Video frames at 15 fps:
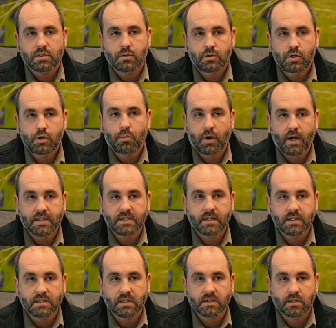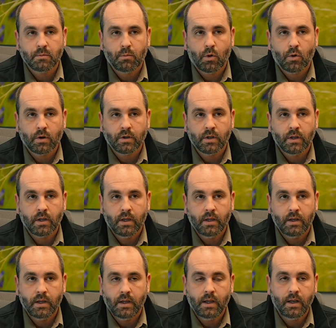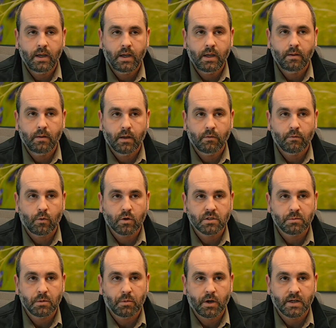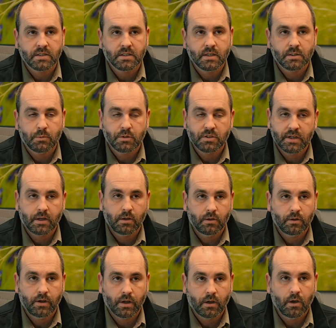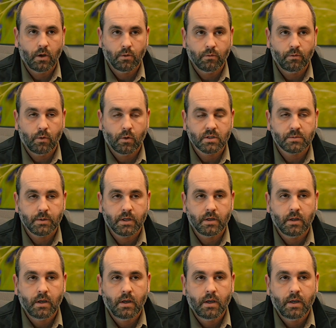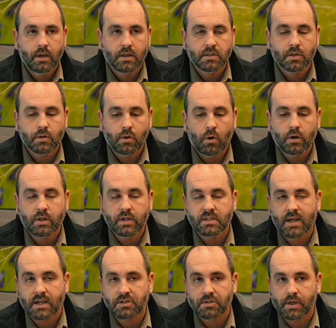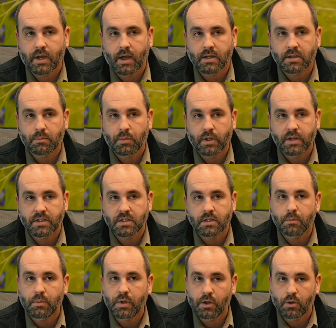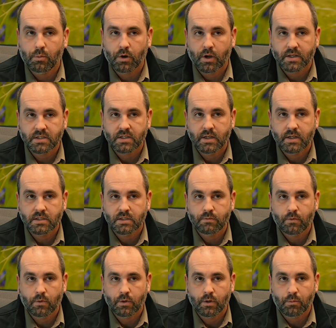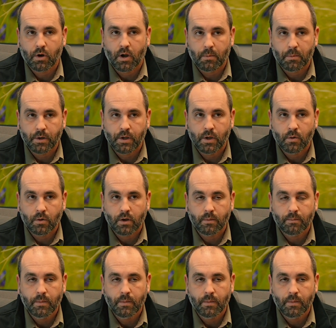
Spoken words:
due process is important in any enforcement process, particularly in code enforcement. Mm-hmm. And so the ordinance actually contemplates an appeal process for the property owner.